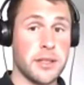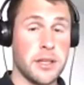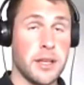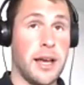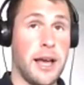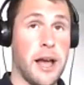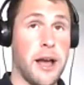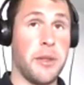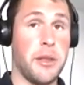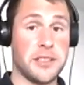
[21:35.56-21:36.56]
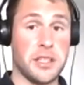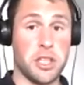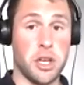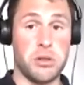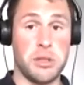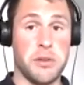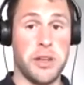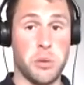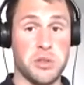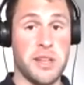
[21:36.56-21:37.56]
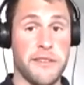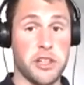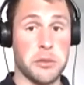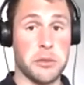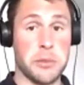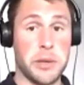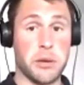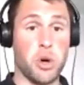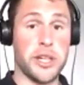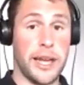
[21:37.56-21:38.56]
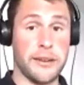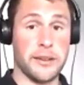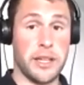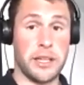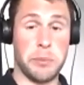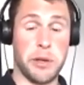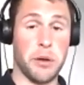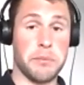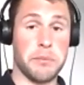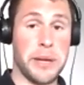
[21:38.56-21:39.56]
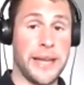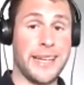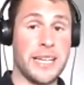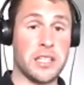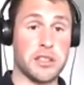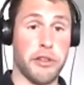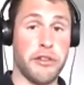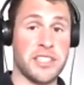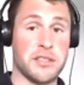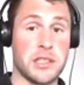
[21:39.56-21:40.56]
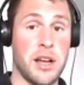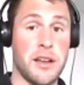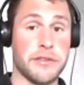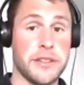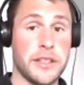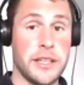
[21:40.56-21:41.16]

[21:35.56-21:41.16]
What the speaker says: And they basically told him that he was never going to be able to walk again, and he'd be on painkillers for the rest of his life.